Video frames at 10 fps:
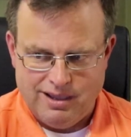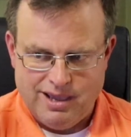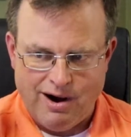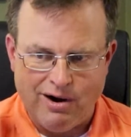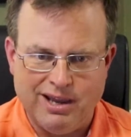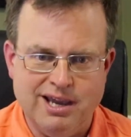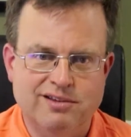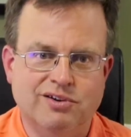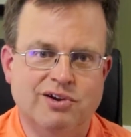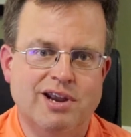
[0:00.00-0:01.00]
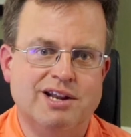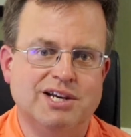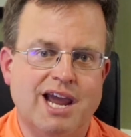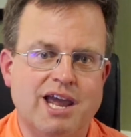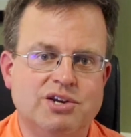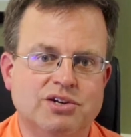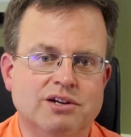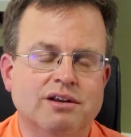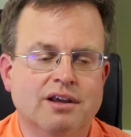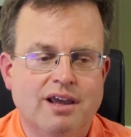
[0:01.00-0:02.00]
get our kids a good
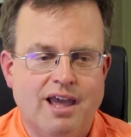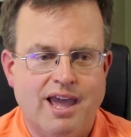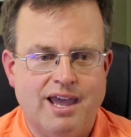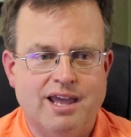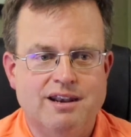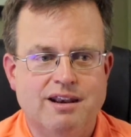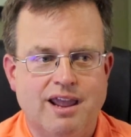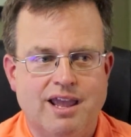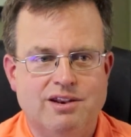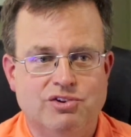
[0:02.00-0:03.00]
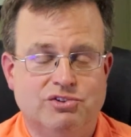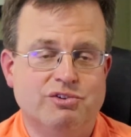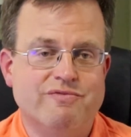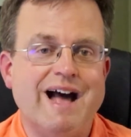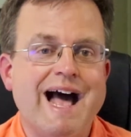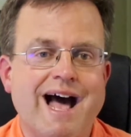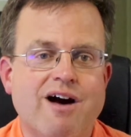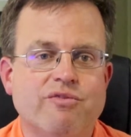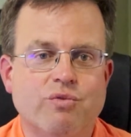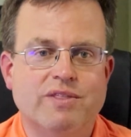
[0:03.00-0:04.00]
education and just
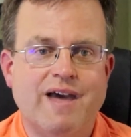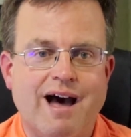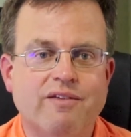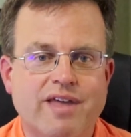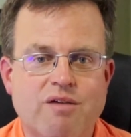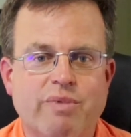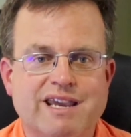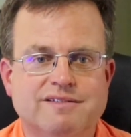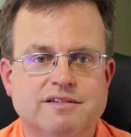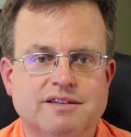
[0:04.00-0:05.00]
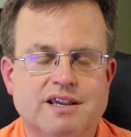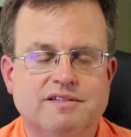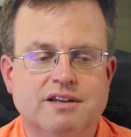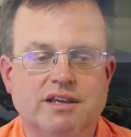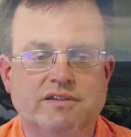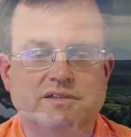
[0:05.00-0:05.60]
survive without that base necessity.